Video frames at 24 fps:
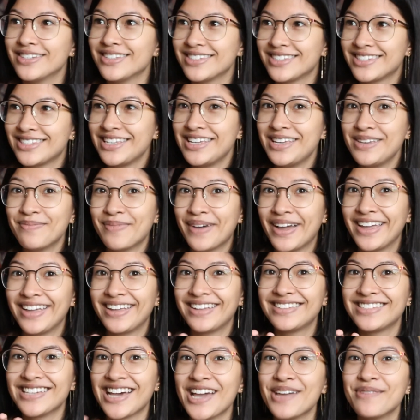see my
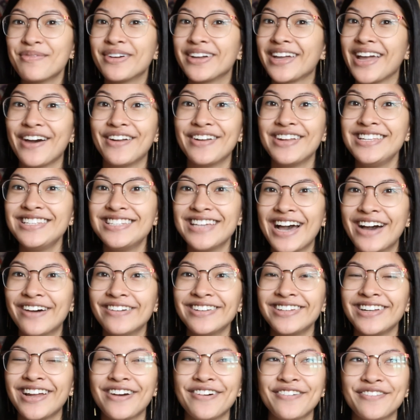timer counting down,
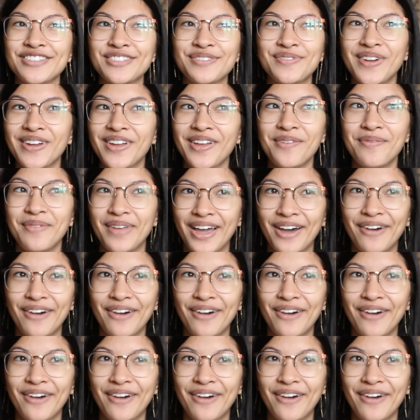and that was freaking me